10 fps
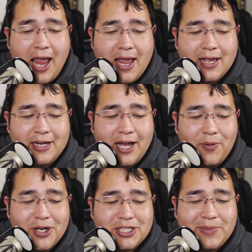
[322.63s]
And I
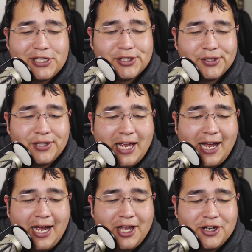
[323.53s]
want to make sure that I